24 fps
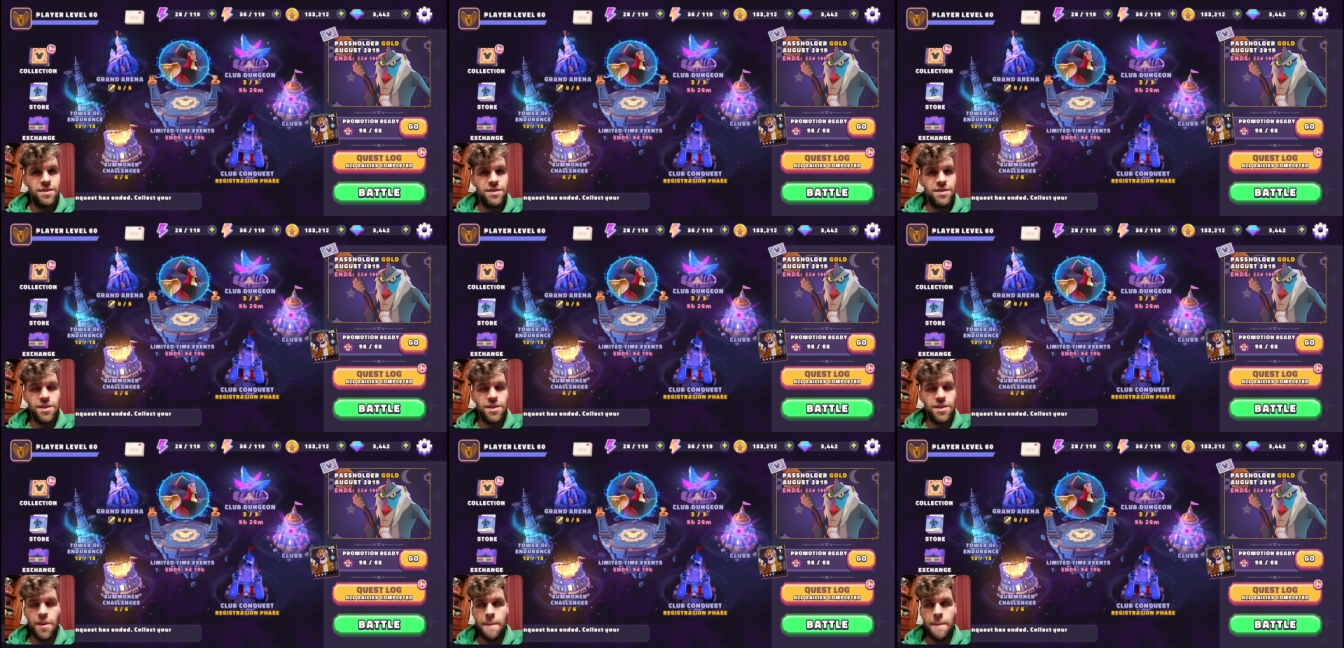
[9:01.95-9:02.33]

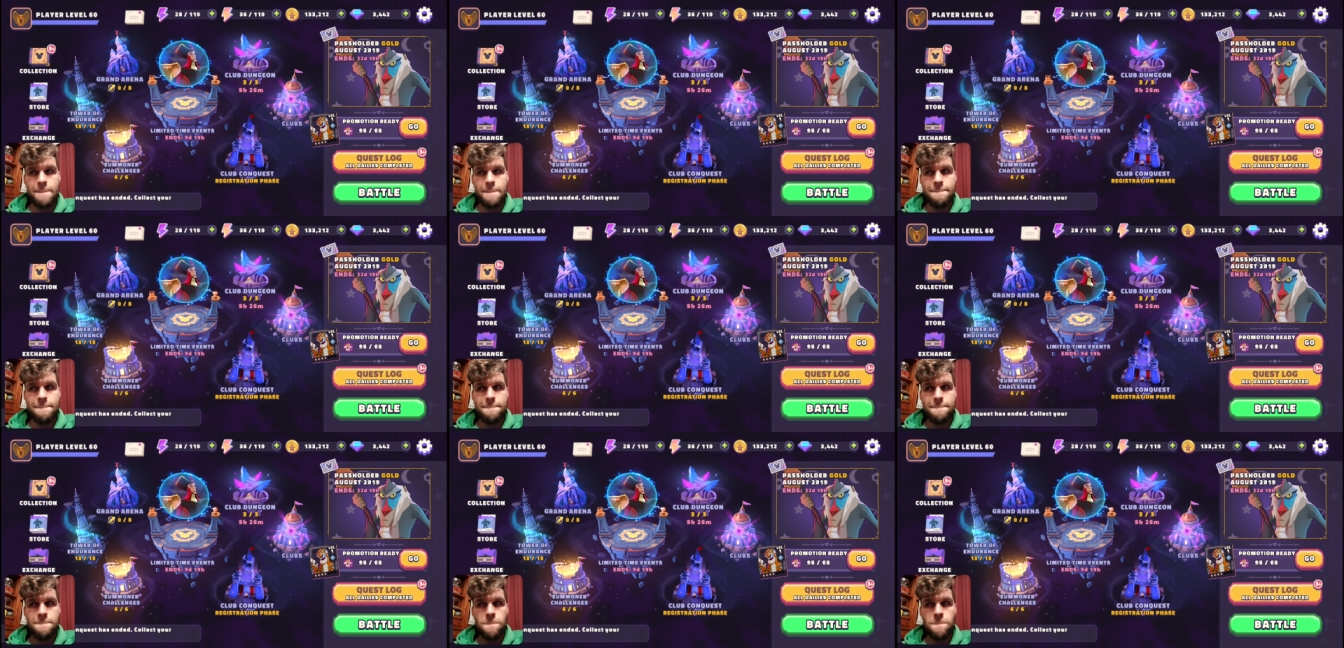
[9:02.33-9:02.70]
so.
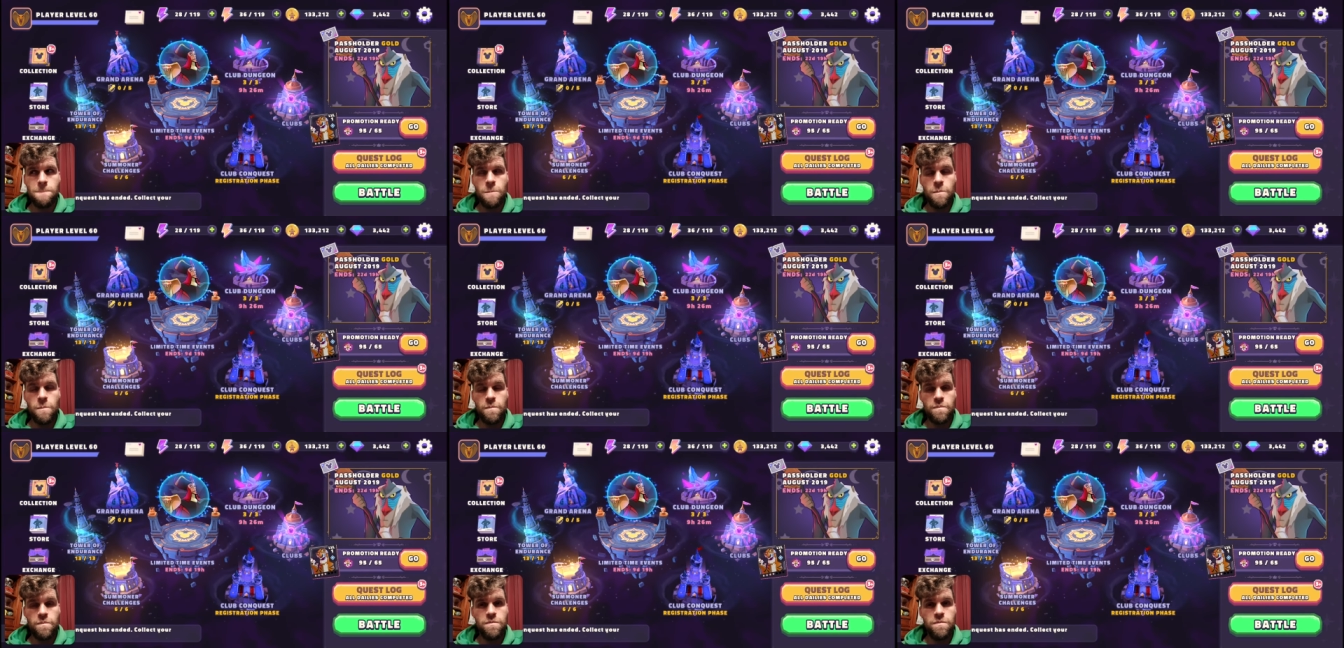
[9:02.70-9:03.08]

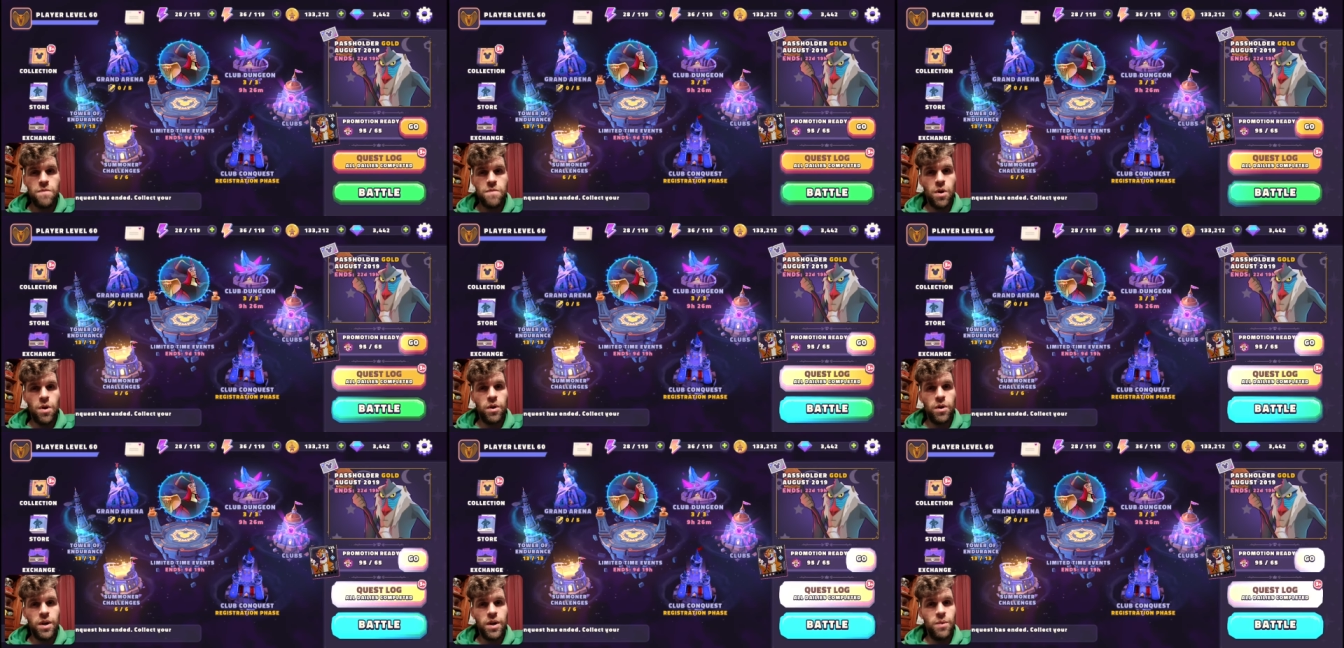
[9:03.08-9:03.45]

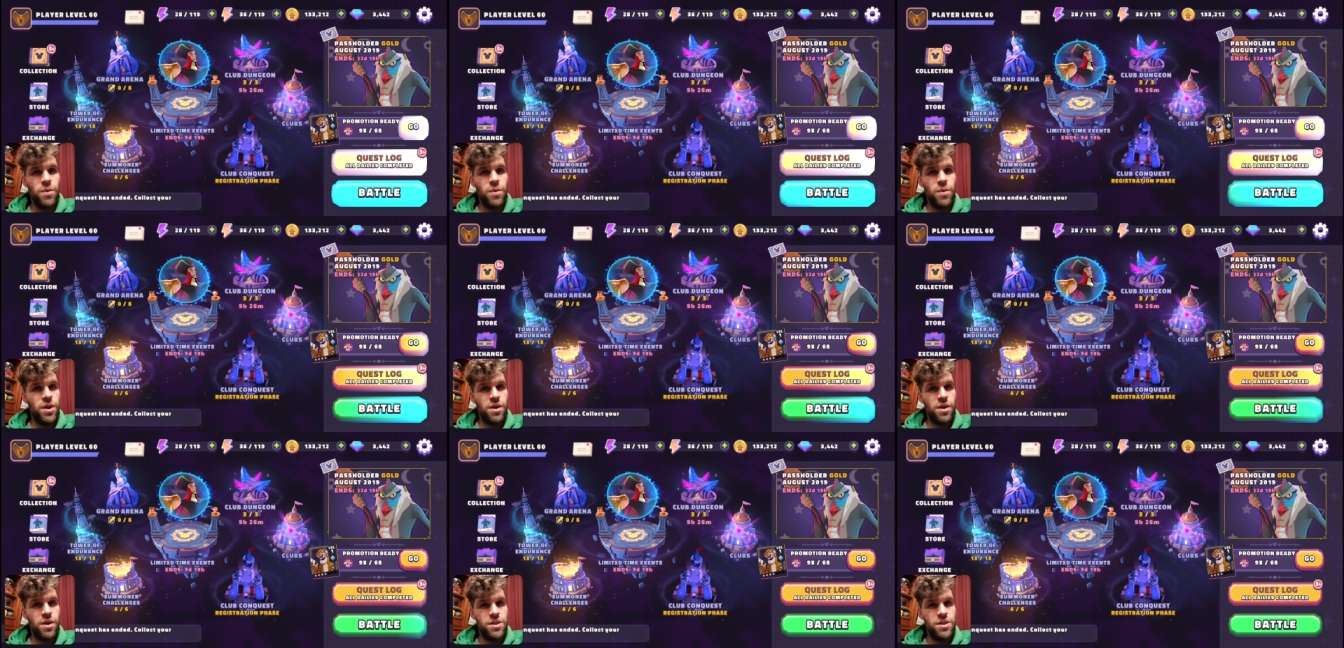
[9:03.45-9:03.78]
I'll get working on